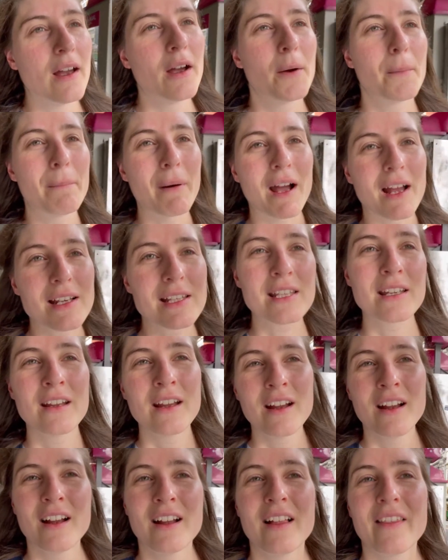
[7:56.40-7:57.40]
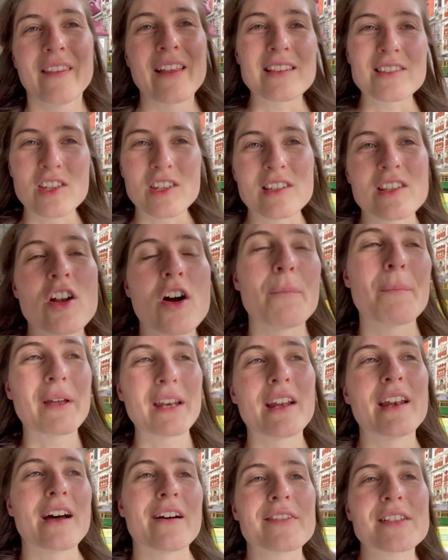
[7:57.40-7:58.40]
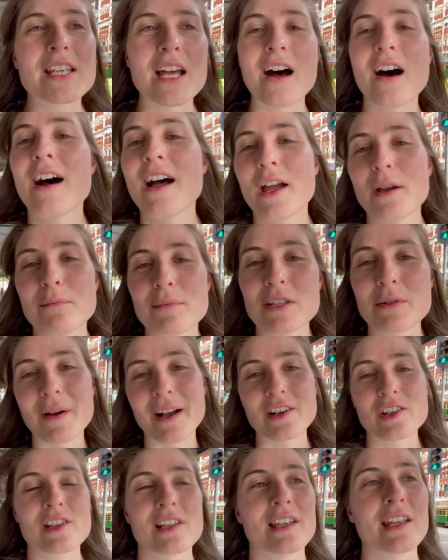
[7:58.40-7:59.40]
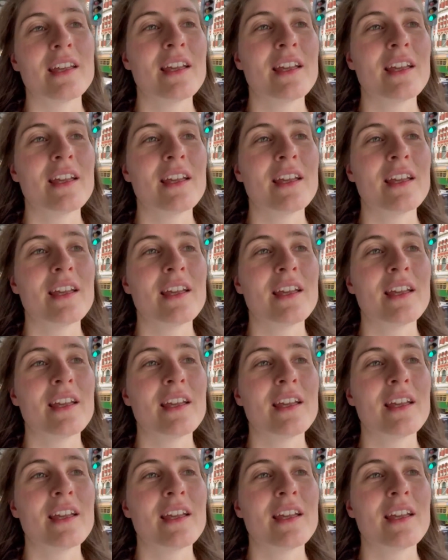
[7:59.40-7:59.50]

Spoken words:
but there's just not been enough time to actually